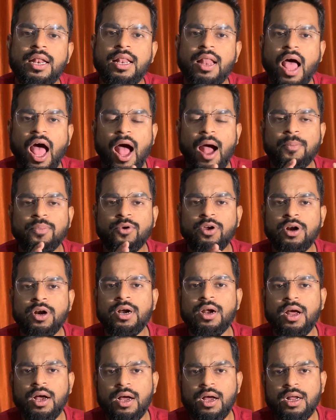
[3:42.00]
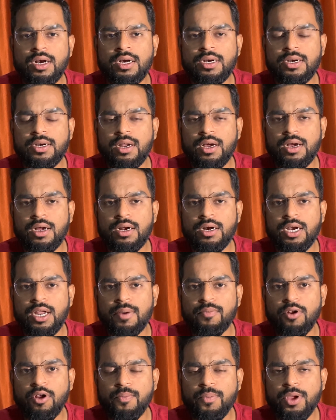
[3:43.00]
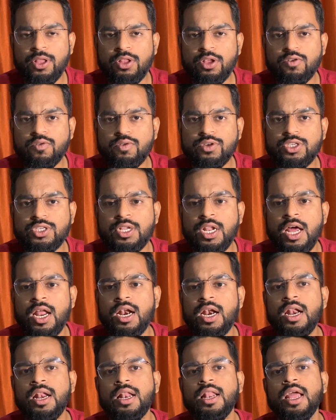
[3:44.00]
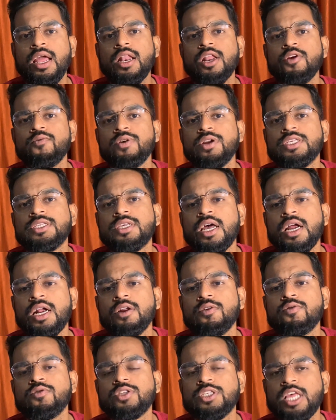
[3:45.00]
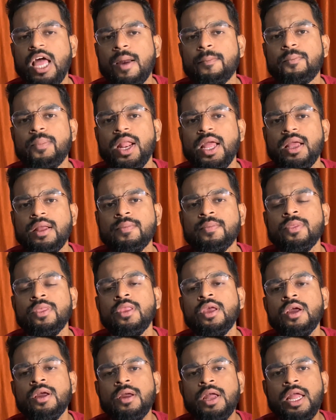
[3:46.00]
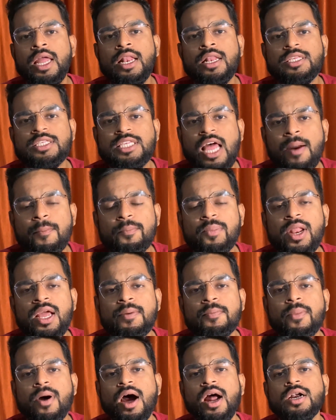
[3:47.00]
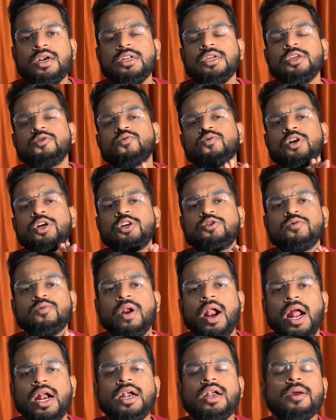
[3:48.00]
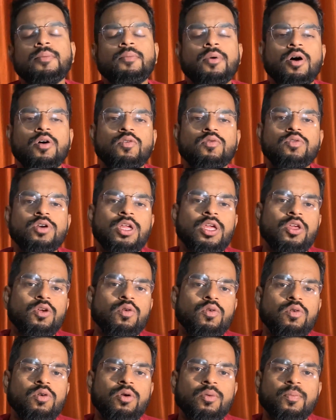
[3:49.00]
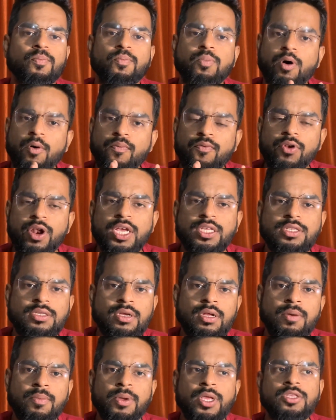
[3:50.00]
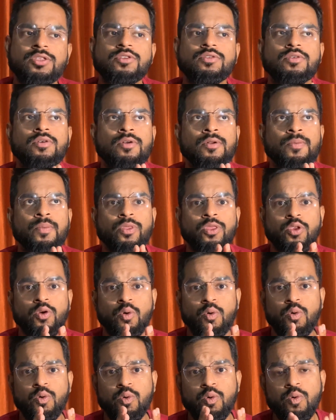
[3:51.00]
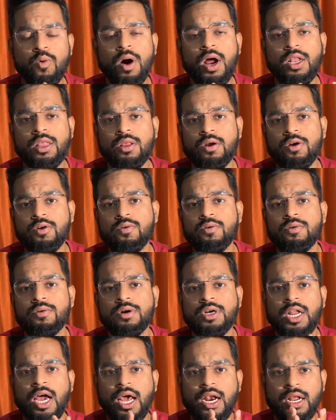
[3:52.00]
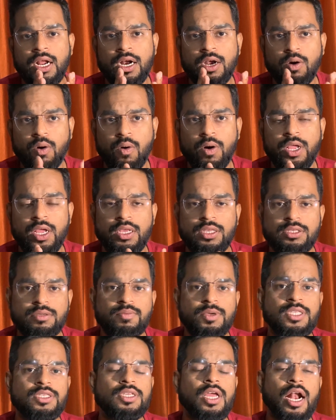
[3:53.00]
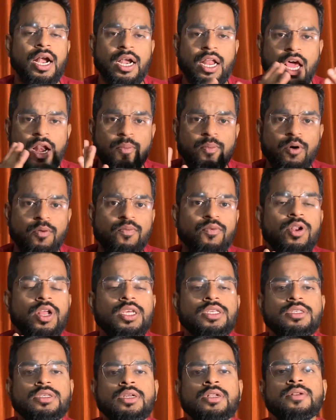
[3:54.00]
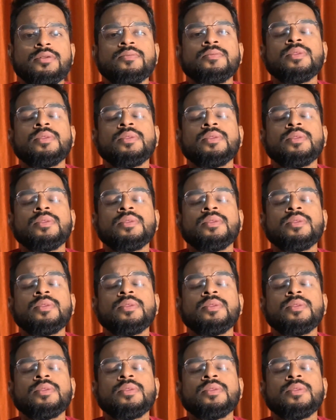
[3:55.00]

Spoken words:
After developing the questionnaire, then you decide sampling. In sampling part, you need to write about your population, means who are the target audience, means entire population.